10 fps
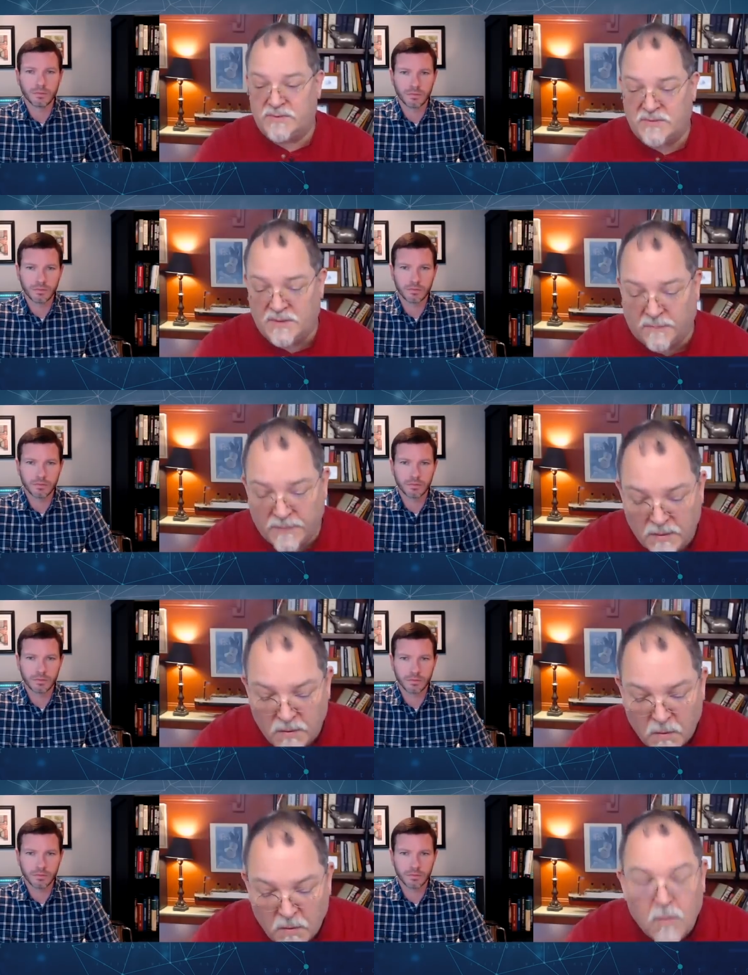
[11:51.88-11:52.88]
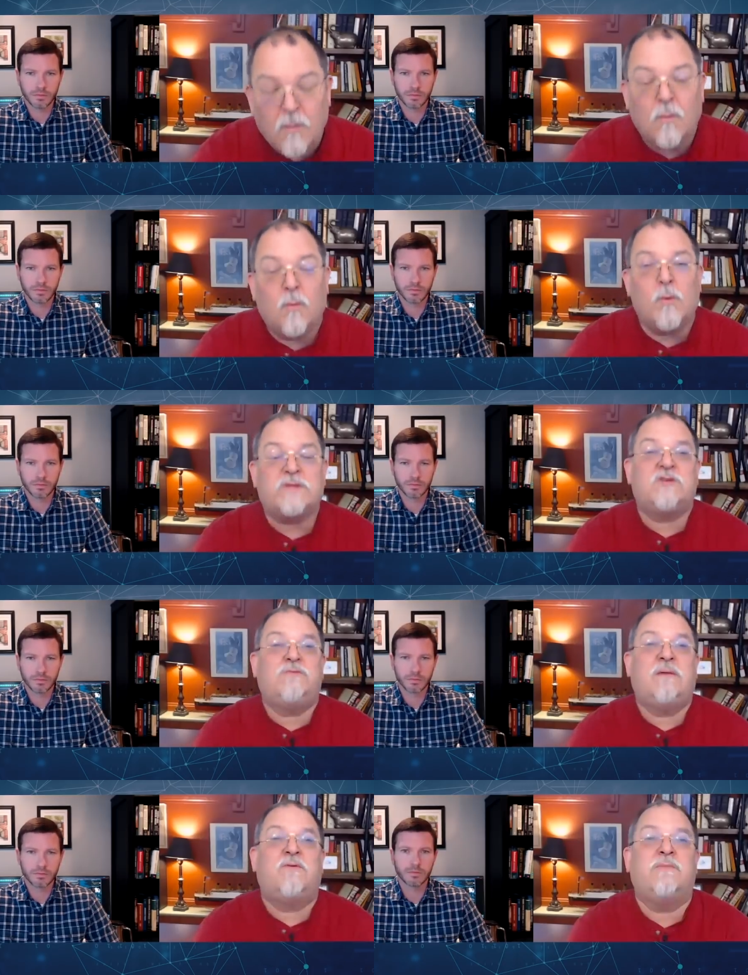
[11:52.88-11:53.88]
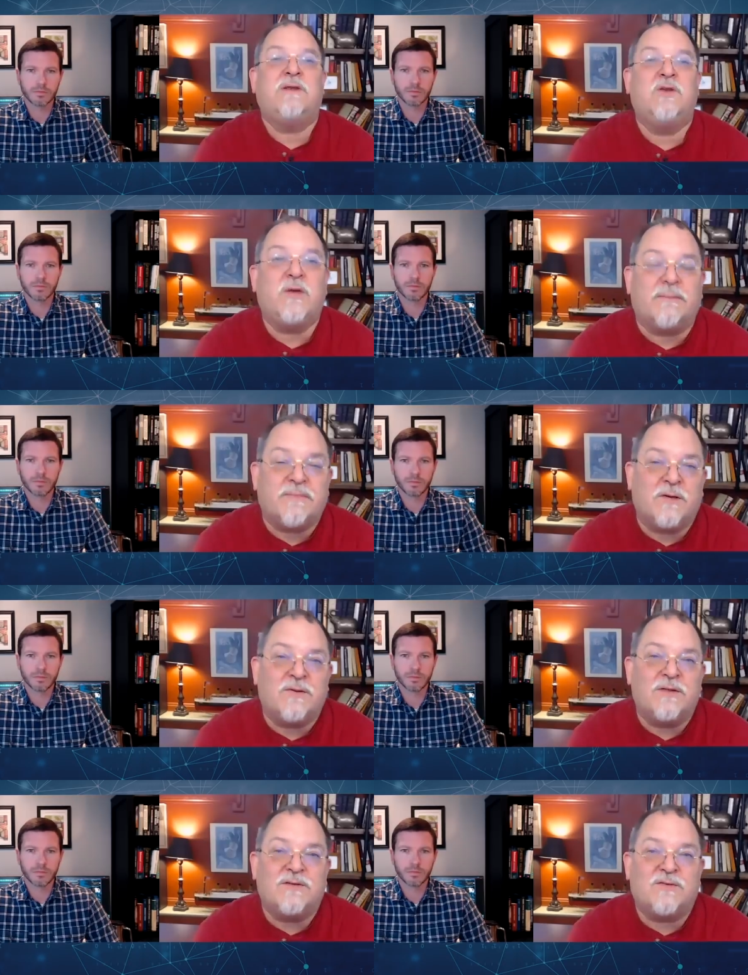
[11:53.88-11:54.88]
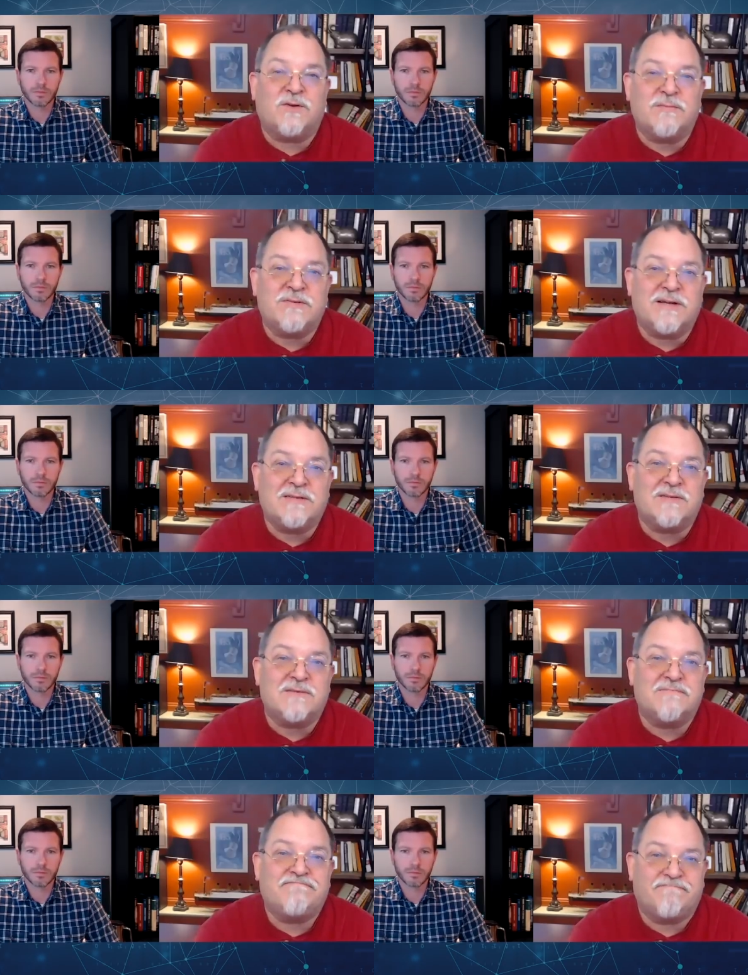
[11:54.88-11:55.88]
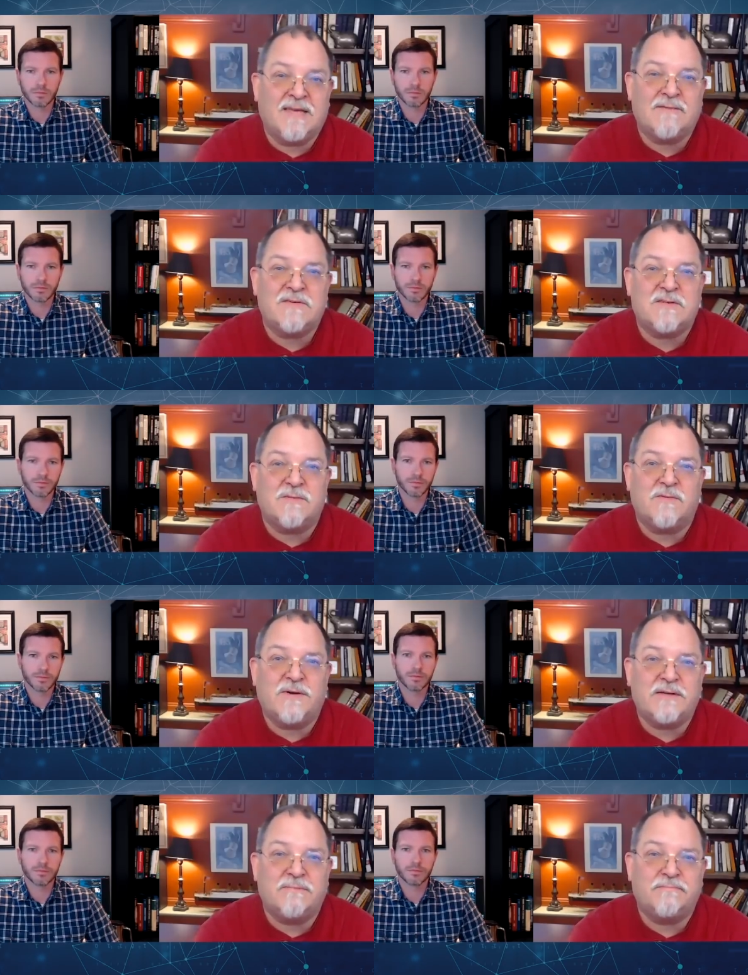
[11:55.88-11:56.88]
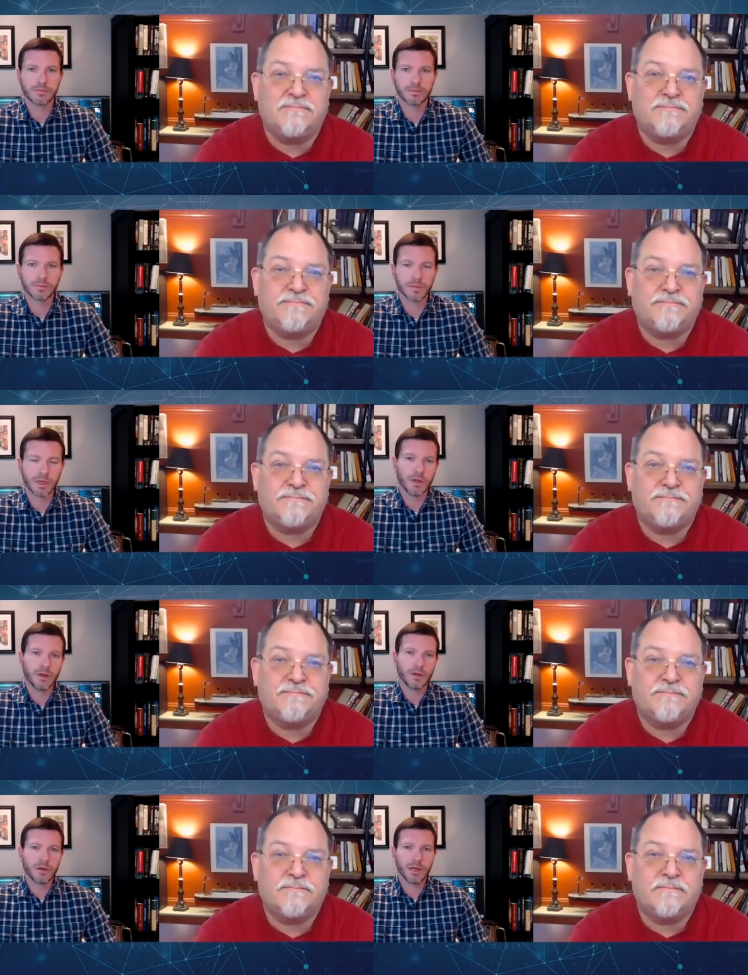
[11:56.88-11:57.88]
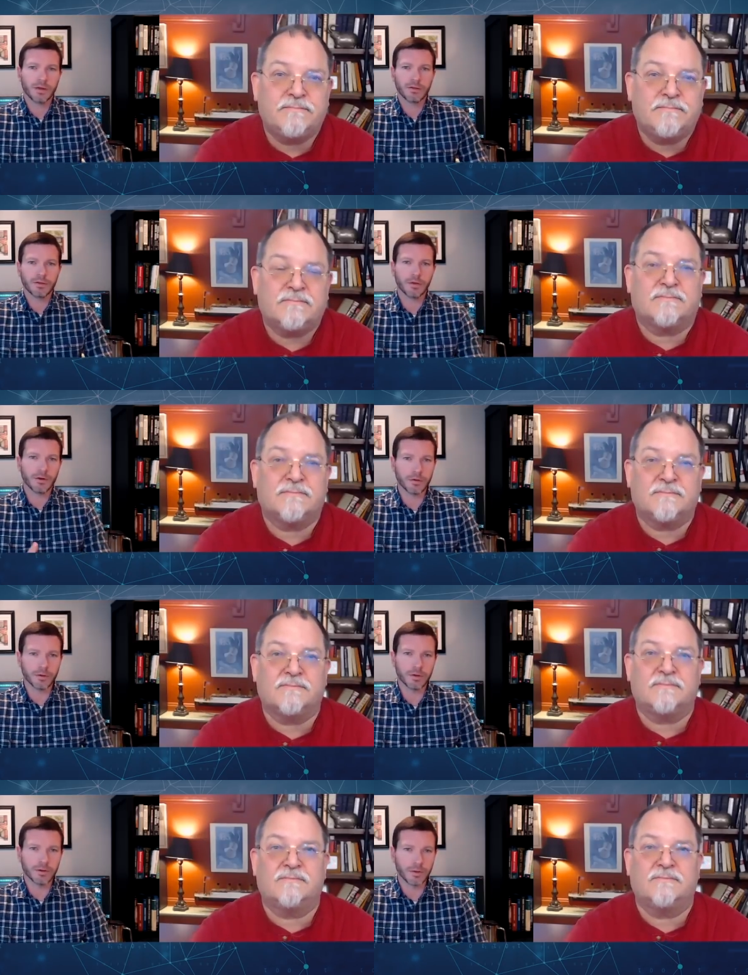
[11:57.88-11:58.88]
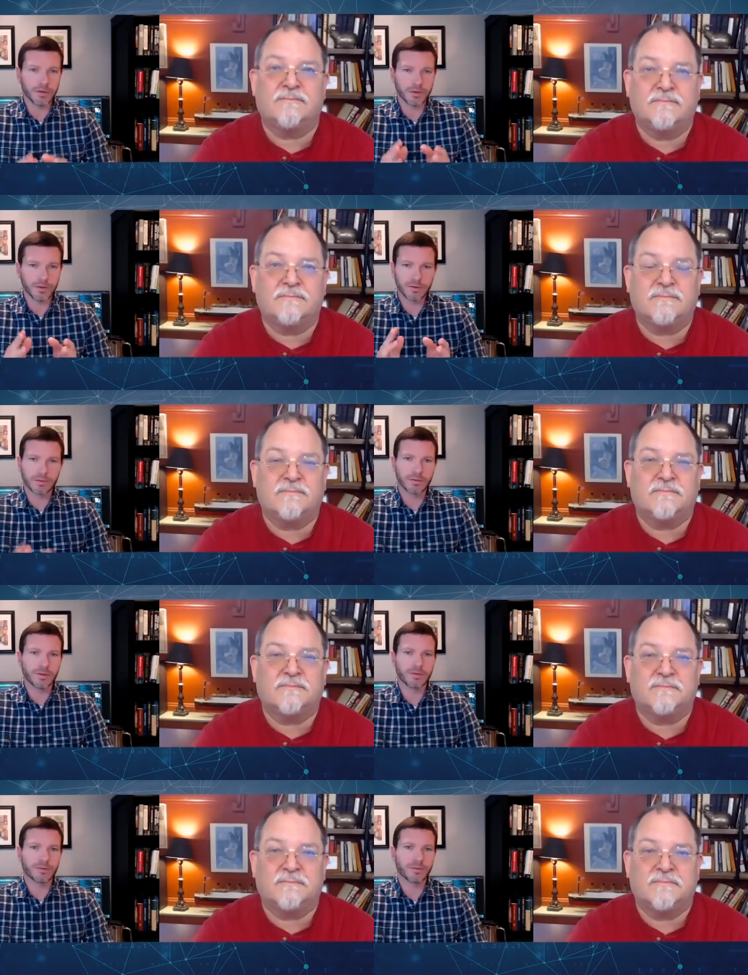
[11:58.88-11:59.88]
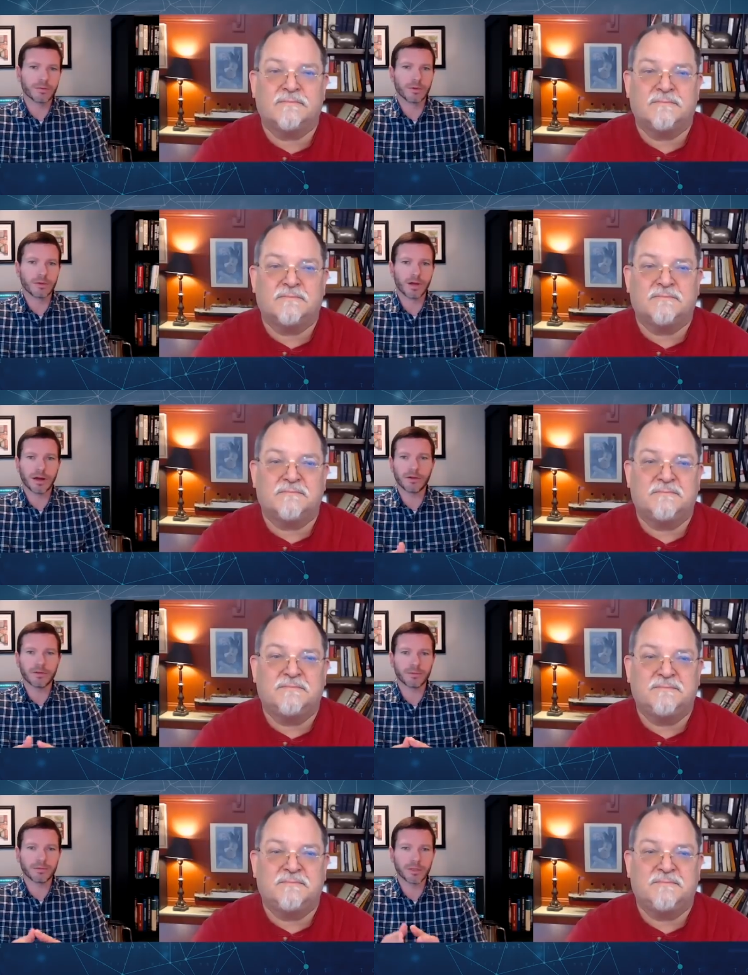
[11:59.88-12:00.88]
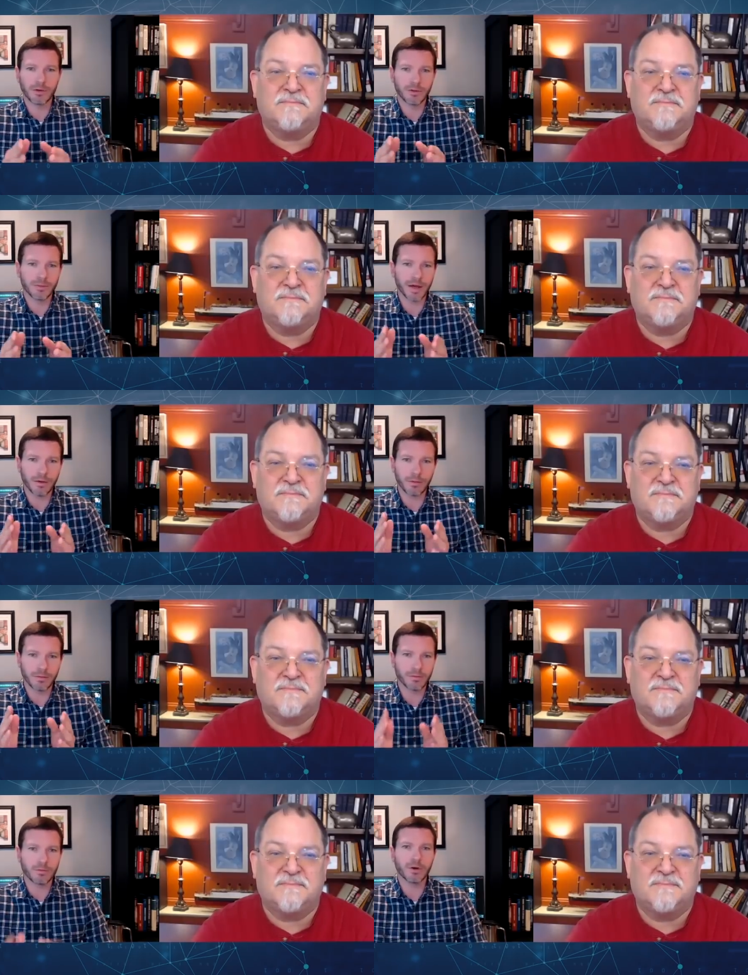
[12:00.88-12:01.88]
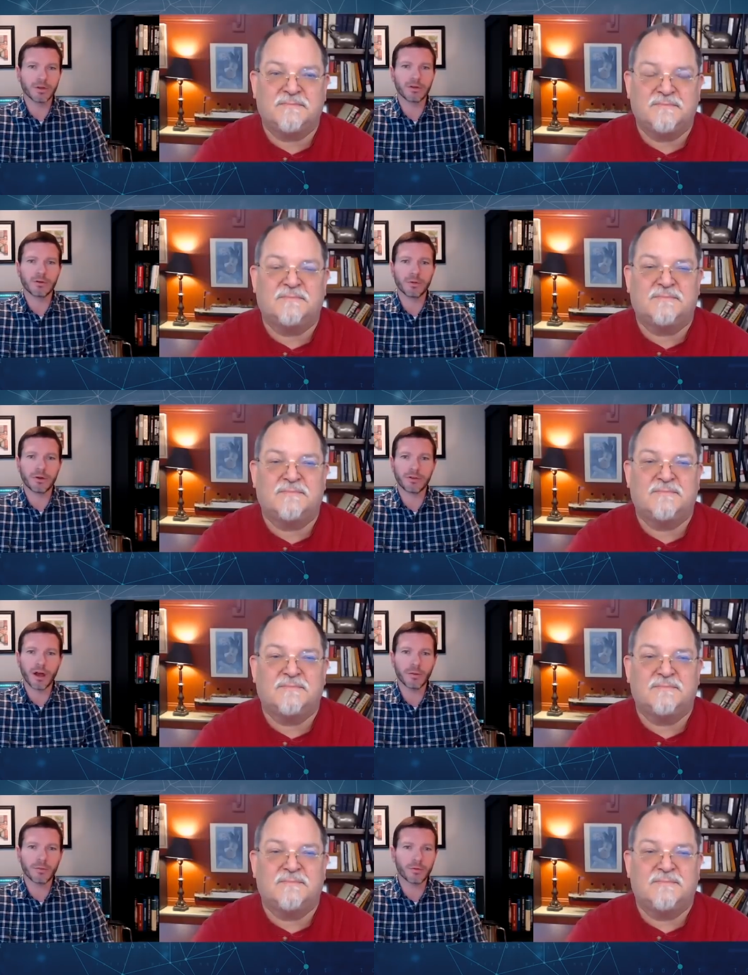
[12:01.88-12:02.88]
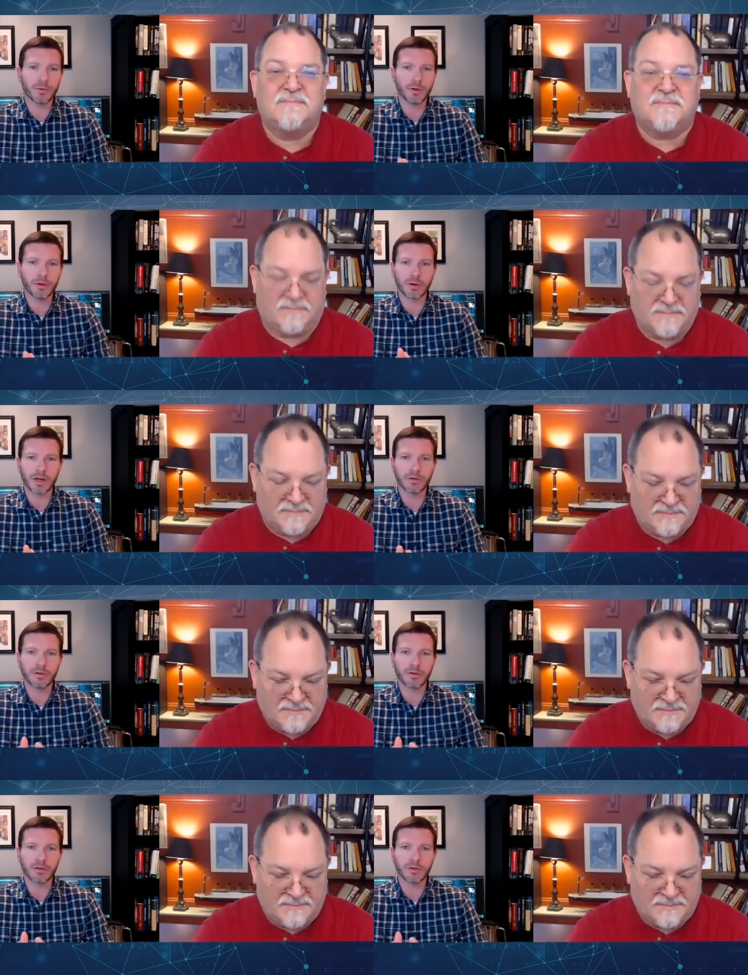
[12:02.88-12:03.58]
Speaker 1: put this to you. What should people be doing under these circumstances? give us some advice.
Speaker 2: Yeah, so you know, let's this entire show is about what to do with our stock portfolios, right?